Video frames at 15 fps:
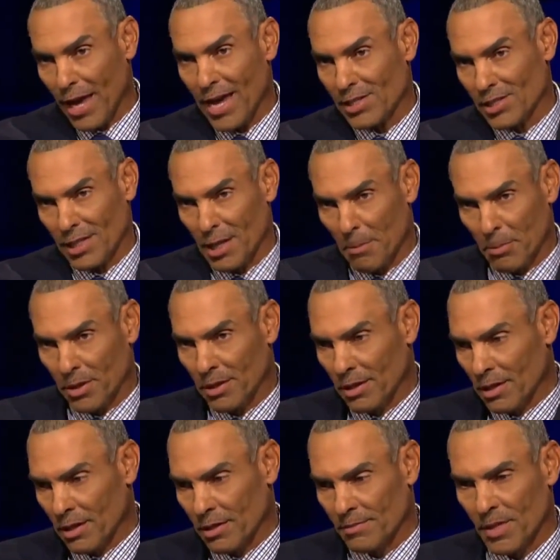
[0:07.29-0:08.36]
actually, up in
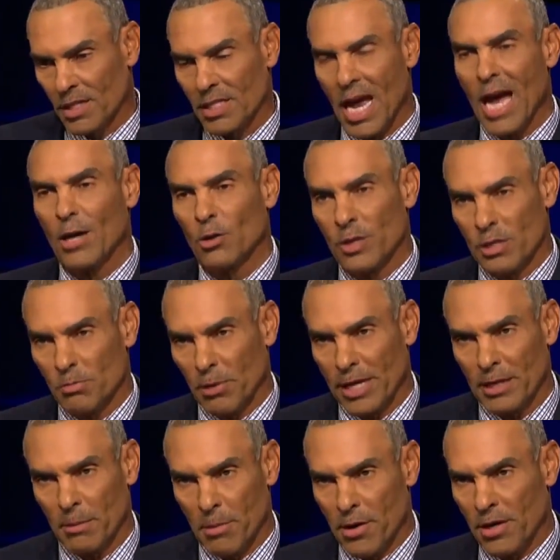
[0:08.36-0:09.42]
Tahoe. He
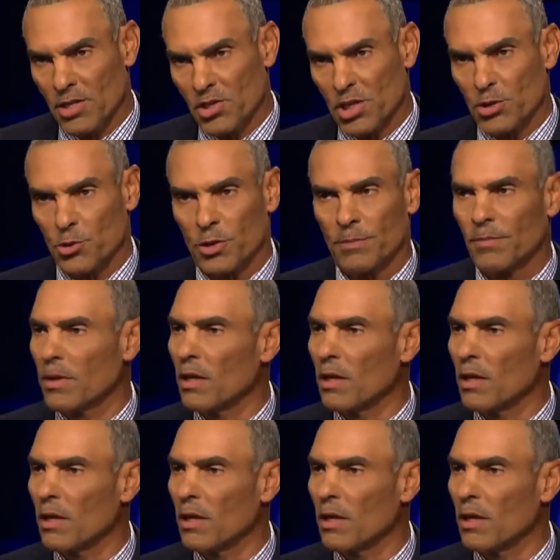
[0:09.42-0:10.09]
played in American Century.